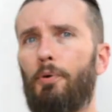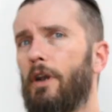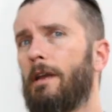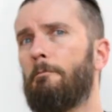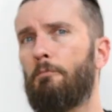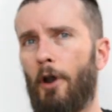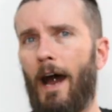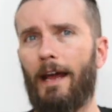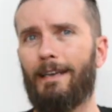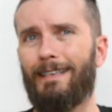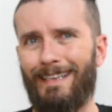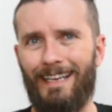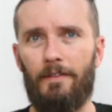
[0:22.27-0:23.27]
putting
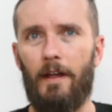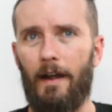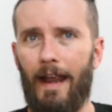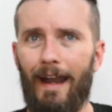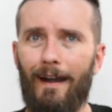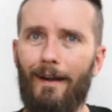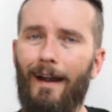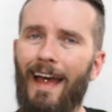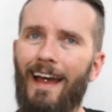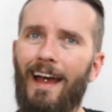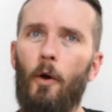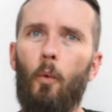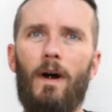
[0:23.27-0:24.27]
product in their hair.
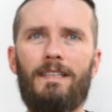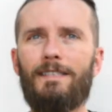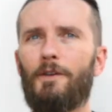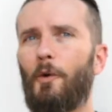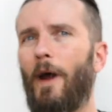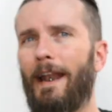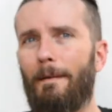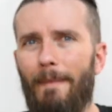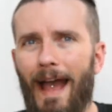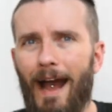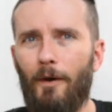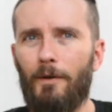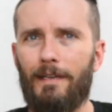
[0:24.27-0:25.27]
What's the right
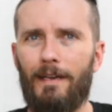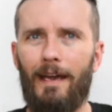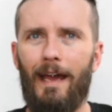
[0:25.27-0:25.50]
amount?